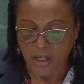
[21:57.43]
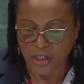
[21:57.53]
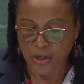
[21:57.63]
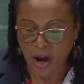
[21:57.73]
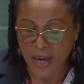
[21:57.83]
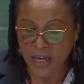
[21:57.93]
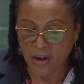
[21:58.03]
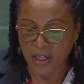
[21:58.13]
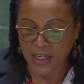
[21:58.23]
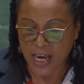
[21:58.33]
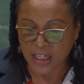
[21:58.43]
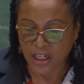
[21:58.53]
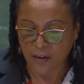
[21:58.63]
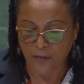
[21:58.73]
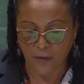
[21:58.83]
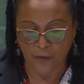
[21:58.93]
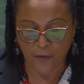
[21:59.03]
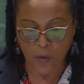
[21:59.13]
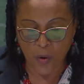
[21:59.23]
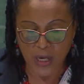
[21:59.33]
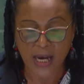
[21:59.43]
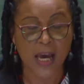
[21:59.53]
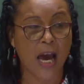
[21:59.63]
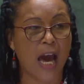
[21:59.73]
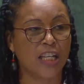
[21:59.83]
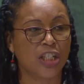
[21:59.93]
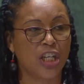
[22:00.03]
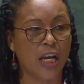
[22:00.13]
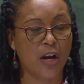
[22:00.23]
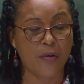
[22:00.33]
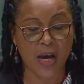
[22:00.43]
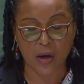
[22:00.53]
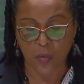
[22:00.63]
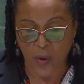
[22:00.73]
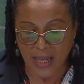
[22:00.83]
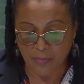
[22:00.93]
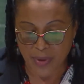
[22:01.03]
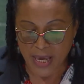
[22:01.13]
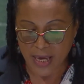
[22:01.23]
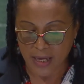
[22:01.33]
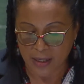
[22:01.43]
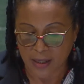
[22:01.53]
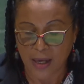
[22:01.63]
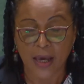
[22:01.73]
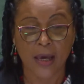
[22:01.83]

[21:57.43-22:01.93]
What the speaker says: drawing on nature for food and general well-being,